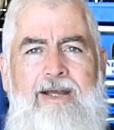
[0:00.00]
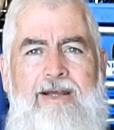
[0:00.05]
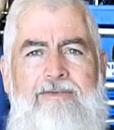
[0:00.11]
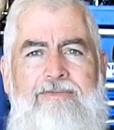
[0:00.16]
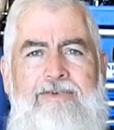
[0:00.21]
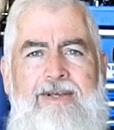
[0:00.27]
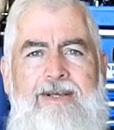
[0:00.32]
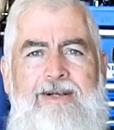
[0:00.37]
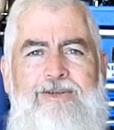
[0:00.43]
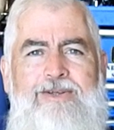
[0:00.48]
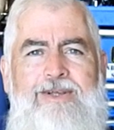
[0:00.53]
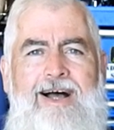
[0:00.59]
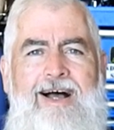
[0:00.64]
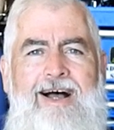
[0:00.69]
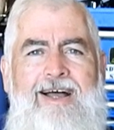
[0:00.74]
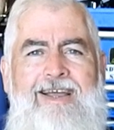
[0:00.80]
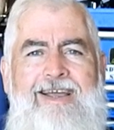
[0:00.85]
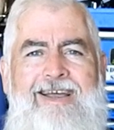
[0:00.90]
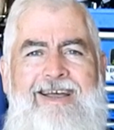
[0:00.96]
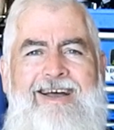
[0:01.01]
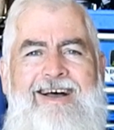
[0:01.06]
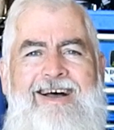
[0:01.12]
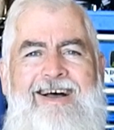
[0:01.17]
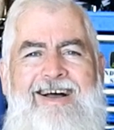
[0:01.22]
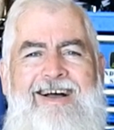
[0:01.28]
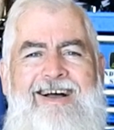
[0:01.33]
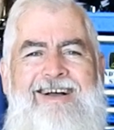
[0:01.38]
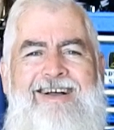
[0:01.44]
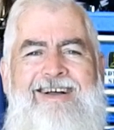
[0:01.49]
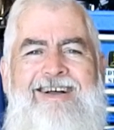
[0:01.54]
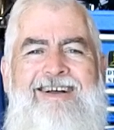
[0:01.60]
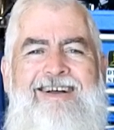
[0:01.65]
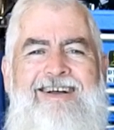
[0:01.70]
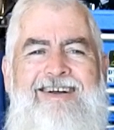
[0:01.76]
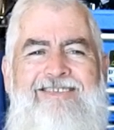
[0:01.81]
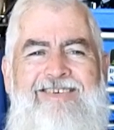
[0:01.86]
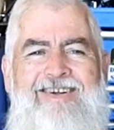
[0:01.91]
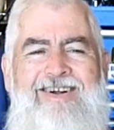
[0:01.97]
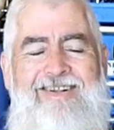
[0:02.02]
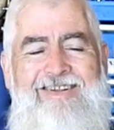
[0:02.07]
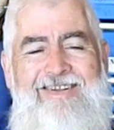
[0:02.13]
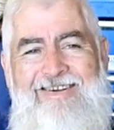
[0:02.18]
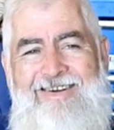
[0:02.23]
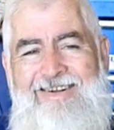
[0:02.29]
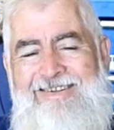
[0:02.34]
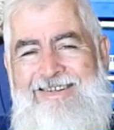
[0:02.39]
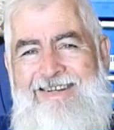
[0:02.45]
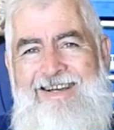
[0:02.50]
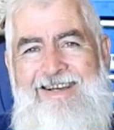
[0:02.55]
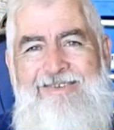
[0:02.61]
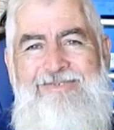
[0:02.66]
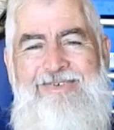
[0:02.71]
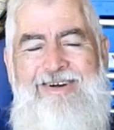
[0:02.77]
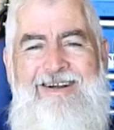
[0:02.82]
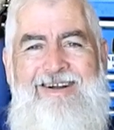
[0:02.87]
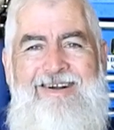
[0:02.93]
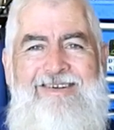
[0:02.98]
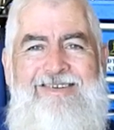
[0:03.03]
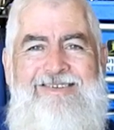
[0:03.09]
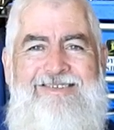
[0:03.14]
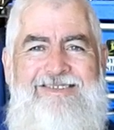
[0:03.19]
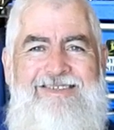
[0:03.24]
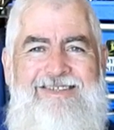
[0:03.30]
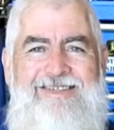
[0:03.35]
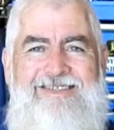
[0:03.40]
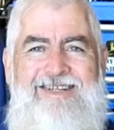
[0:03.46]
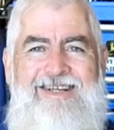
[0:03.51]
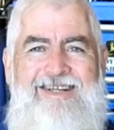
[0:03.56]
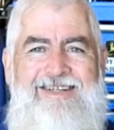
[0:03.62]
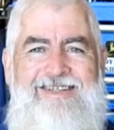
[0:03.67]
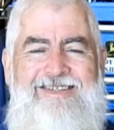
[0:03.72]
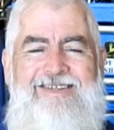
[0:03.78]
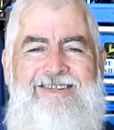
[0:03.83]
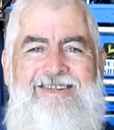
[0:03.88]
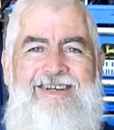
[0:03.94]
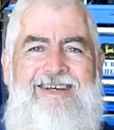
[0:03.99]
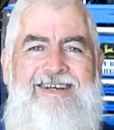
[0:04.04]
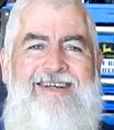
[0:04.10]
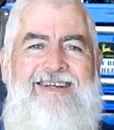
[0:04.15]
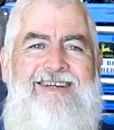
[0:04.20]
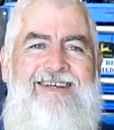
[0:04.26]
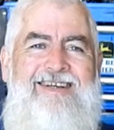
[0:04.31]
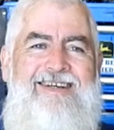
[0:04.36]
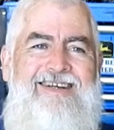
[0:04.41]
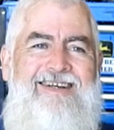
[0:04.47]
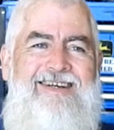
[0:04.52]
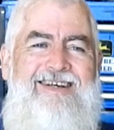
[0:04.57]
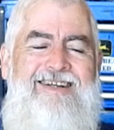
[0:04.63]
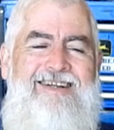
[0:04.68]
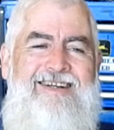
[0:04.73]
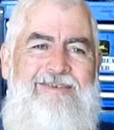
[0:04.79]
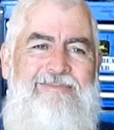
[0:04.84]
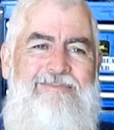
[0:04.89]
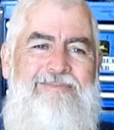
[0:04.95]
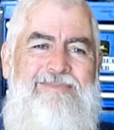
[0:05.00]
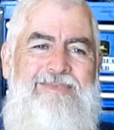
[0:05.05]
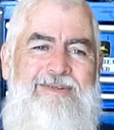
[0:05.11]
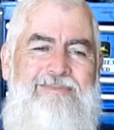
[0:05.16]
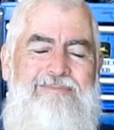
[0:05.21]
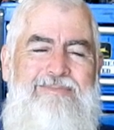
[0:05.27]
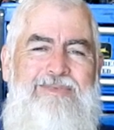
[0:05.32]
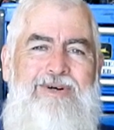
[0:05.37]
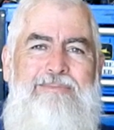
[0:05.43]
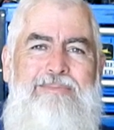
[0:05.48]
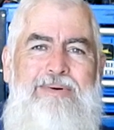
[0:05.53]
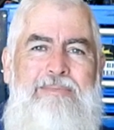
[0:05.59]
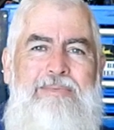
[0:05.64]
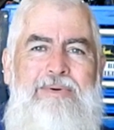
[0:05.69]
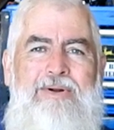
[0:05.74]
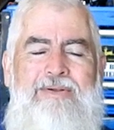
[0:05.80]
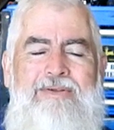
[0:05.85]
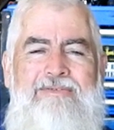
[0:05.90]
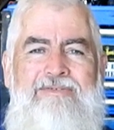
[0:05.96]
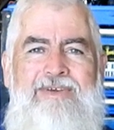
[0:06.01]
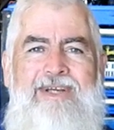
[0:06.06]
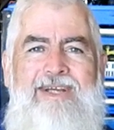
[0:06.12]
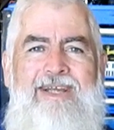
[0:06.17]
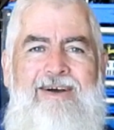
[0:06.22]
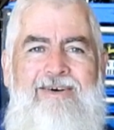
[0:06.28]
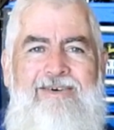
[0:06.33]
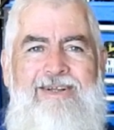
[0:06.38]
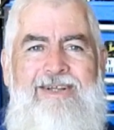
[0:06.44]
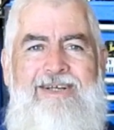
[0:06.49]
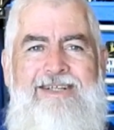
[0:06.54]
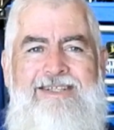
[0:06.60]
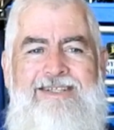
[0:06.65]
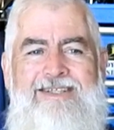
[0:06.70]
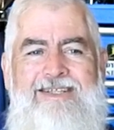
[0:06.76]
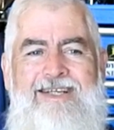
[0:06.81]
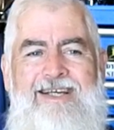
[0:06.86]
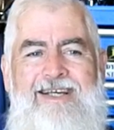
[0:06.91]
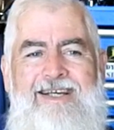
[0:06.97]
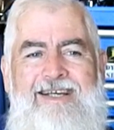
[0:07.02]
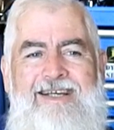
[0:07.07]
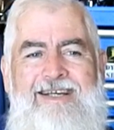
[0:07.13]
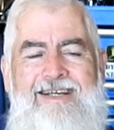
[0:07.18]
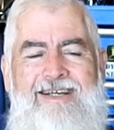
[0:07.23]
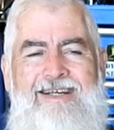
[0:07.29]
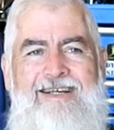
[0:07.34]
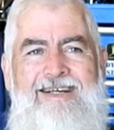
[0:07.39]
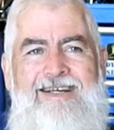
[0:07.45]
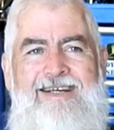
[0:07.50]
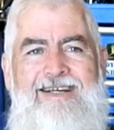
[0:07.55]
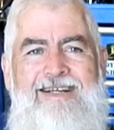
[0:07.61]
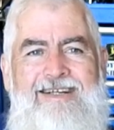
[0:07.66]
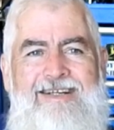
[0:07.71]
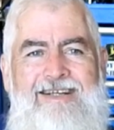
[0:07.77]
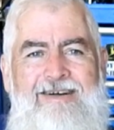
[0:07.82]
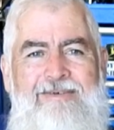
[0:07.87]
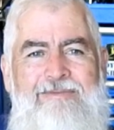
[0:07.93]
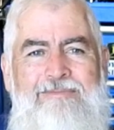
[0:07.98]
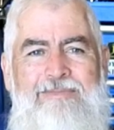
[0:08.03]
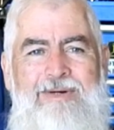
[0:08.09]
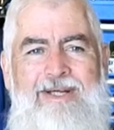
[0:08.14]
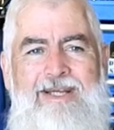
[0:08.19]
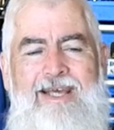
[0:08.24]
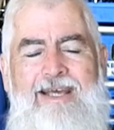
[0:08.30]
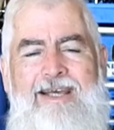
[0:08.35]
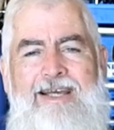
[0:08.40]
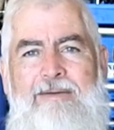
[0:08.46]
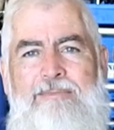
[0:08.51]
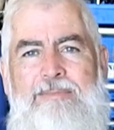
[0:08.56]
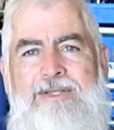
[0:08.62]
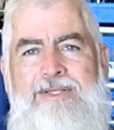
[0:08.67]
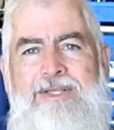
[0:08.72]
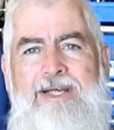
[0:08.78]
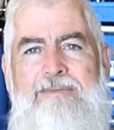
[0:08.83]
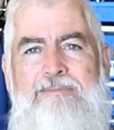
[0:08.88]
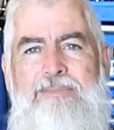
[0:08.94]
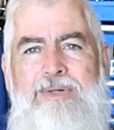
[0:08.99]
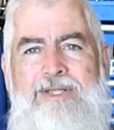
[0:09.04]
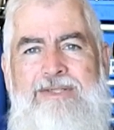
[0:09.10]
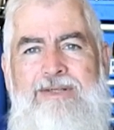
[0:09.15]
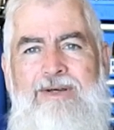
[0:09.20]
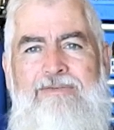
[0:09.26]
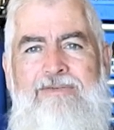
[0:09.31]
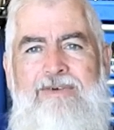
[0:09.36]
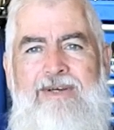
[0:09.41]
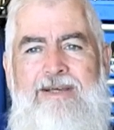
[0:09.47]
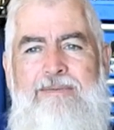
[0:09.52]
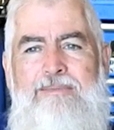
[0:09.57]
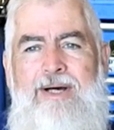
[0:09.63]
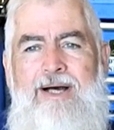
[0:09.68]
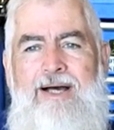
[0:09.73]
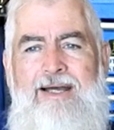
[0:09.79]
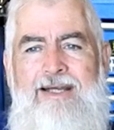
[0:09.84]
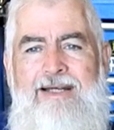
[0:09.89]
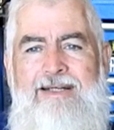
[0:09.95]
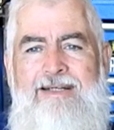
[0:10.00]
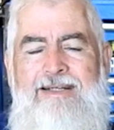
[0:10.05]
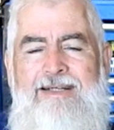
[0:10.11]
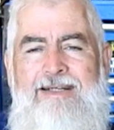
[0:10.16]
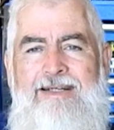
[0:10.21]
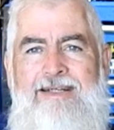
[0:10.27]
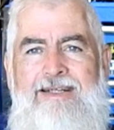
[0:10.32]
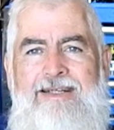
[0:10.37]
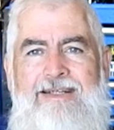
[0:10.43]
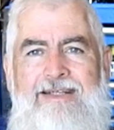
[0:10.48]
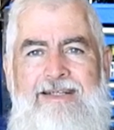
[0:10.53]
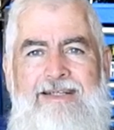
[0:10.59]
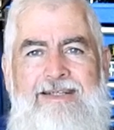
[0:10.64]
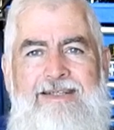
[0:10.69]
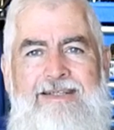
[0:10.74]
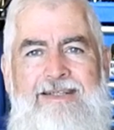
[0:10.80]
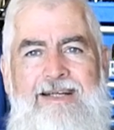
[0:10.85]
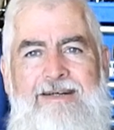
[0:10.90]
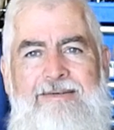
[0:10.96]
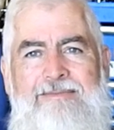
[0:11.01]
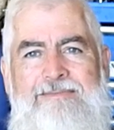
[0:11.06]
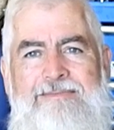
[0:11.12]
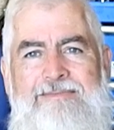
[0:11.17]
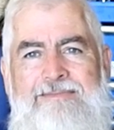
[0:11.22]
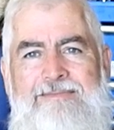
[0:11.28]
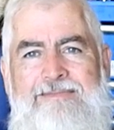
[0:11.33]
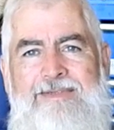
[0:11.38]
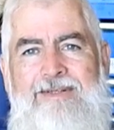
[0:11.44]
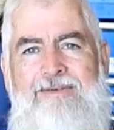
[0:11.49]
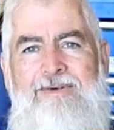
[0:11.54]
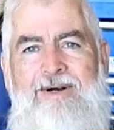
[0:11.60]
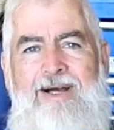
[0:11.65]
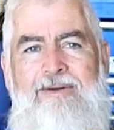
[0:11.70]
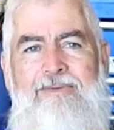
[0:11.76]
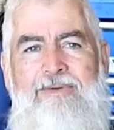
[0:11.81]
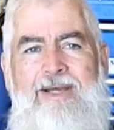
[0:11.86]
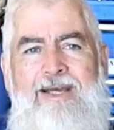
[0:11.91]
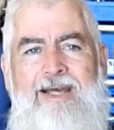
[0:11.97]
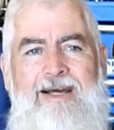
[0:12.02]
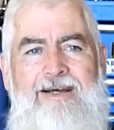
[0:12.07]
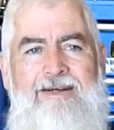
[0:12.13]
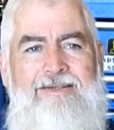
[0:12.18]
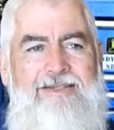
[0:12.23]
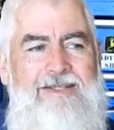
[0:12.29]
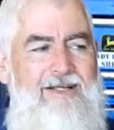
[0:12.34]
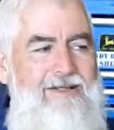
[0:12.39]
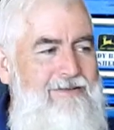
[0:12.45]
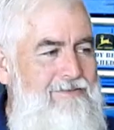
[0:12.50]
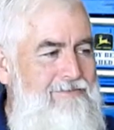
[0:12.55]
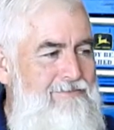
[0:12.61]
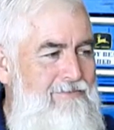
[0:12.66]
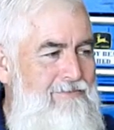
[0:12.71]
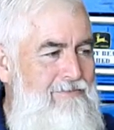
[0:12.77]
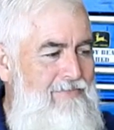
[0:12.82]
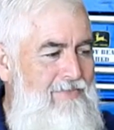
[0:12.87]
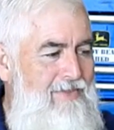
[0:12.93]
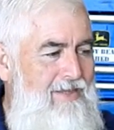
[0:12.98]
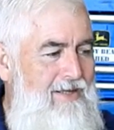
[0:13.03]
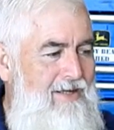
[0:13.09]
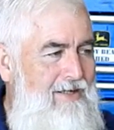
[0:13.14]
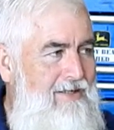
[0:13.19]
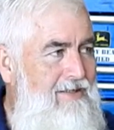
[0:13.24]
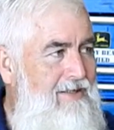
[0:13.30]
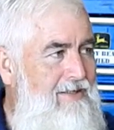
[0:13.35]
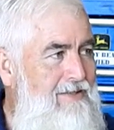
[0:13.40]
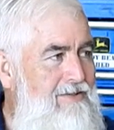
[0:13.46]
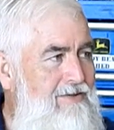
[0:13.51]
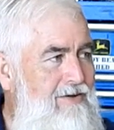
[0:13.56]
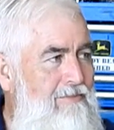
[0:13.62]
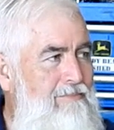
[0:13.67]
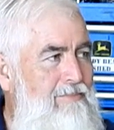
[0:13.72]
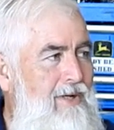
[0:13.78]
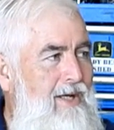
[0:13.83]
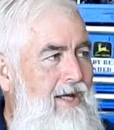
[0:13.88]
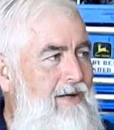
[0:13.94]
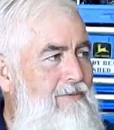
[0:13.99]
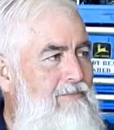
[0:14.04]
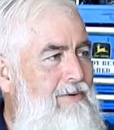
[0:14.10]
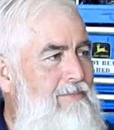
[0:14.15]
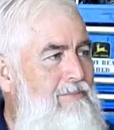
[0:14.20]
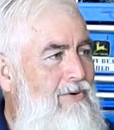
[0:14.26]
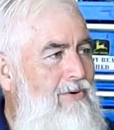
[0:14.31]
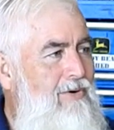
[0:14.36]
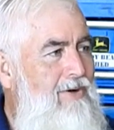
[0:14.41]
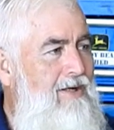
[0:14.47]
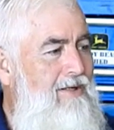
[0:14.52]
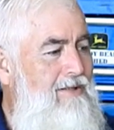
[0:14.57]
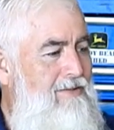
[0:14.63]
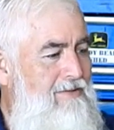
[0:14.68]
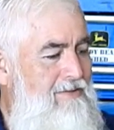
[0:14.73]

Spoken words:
had a field day. But I'll take a photo and send it to you, and I'll pop it on the video at least. Yeah, and but yeah, a couple of cheap bits off eBay, and away we go. So it's not bad. We bought